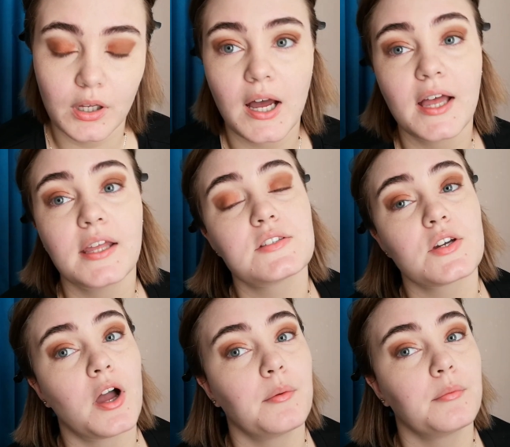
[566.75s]
eyes
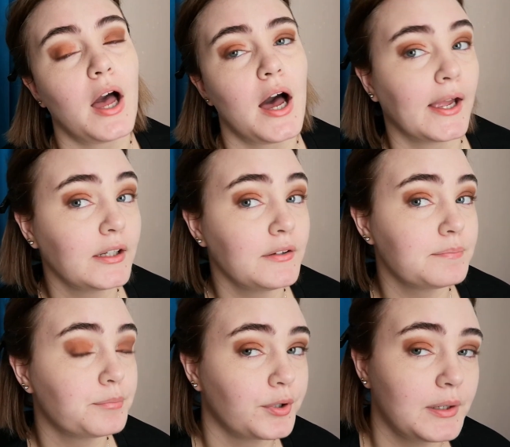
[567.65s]
are kind of
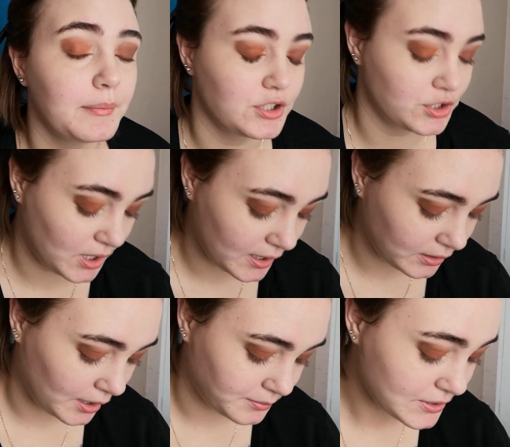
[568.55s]
pretty much done.
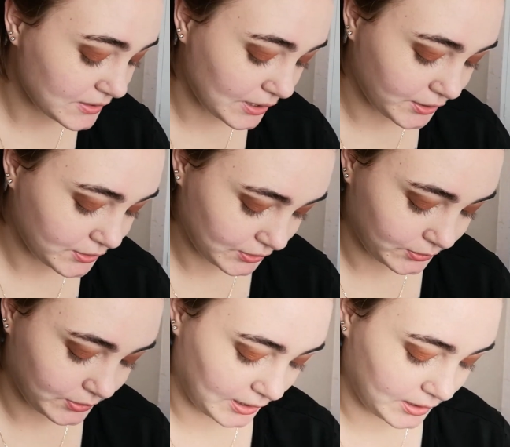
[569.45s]
I'm just gonna
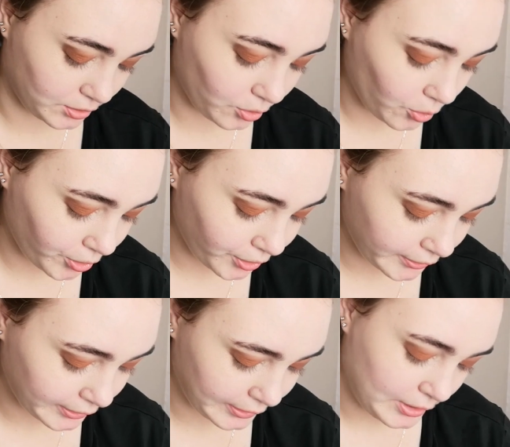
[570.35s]
do the inner
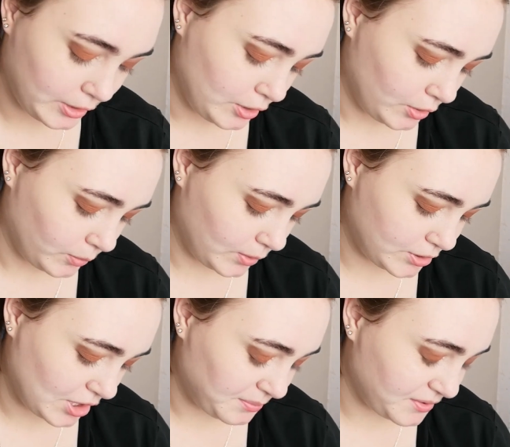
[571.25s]
corner,
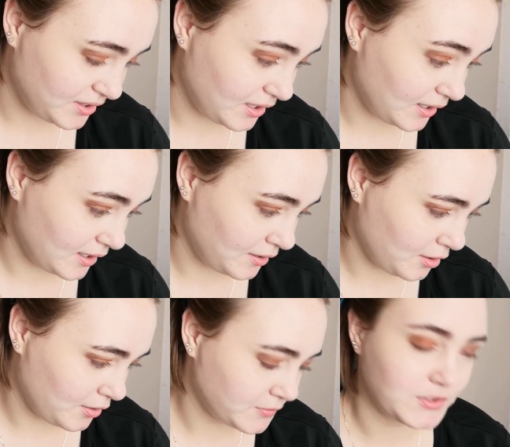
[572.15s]
which I'm
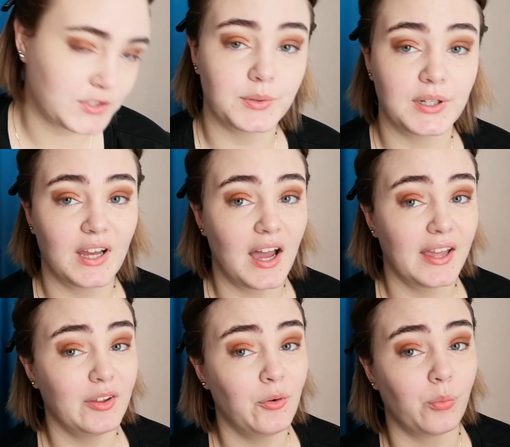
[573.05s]
thinking of doing
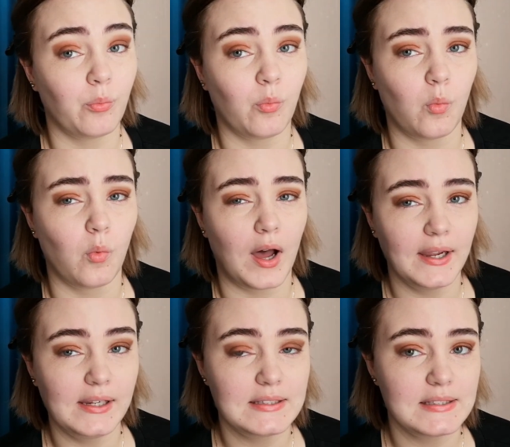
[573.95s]
either
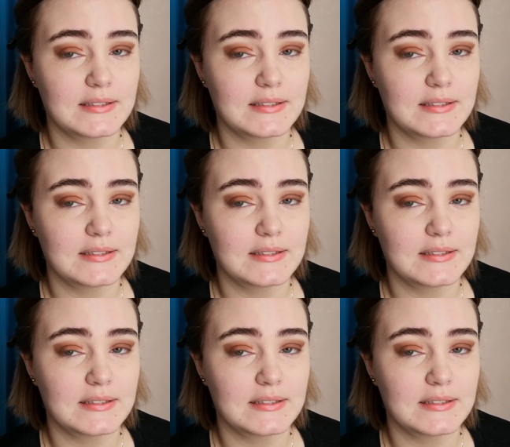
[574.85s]
white,